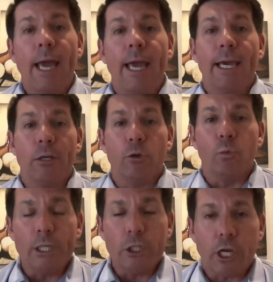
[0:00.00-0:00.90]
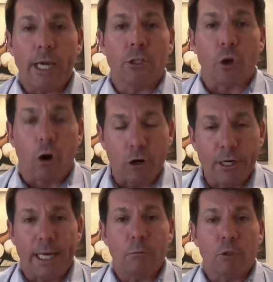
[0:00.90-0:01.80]
And we changed
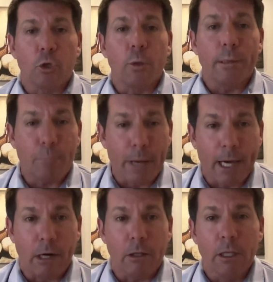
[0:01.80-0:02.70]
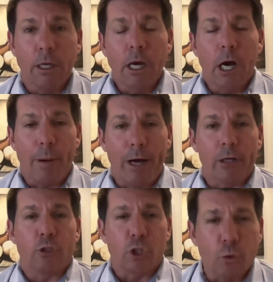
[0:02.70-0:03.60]
our name to Impel
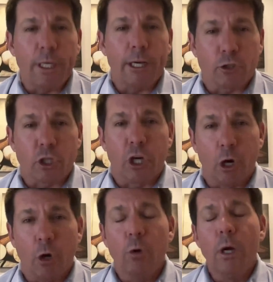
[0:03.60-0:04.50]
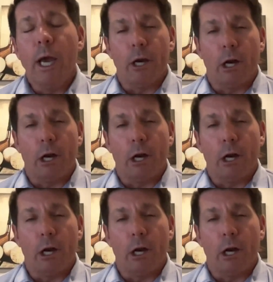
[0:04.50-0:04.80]
about 2 years ago.